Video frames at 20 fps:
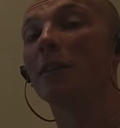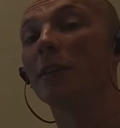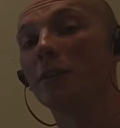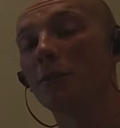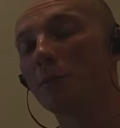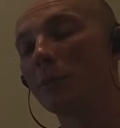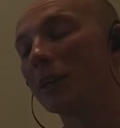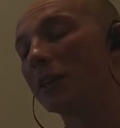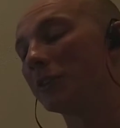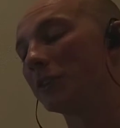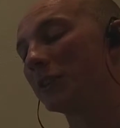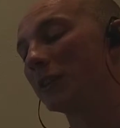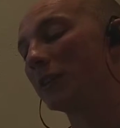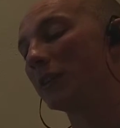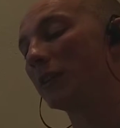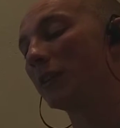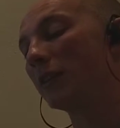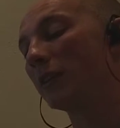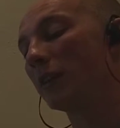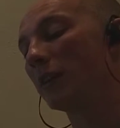
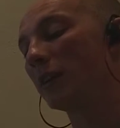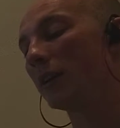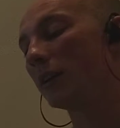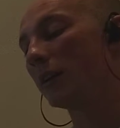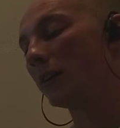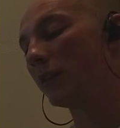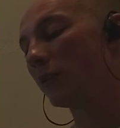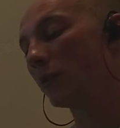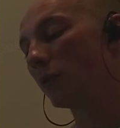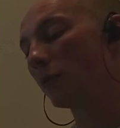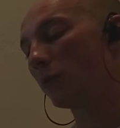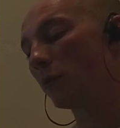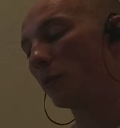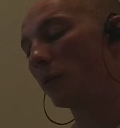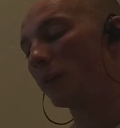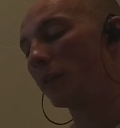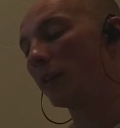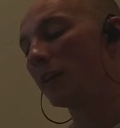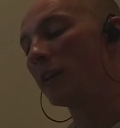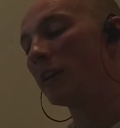expansion, and so
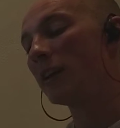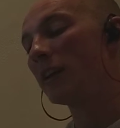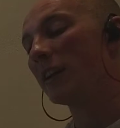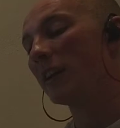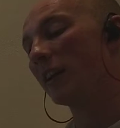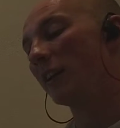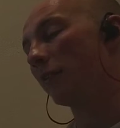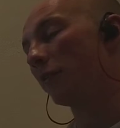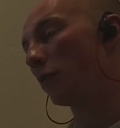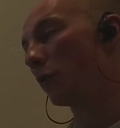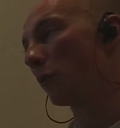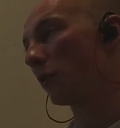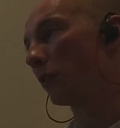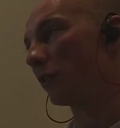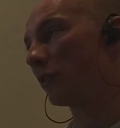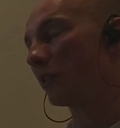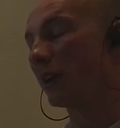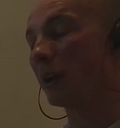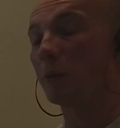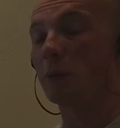forth. And of
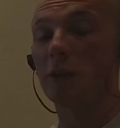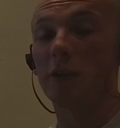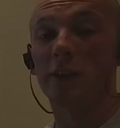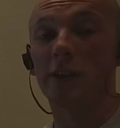course, I would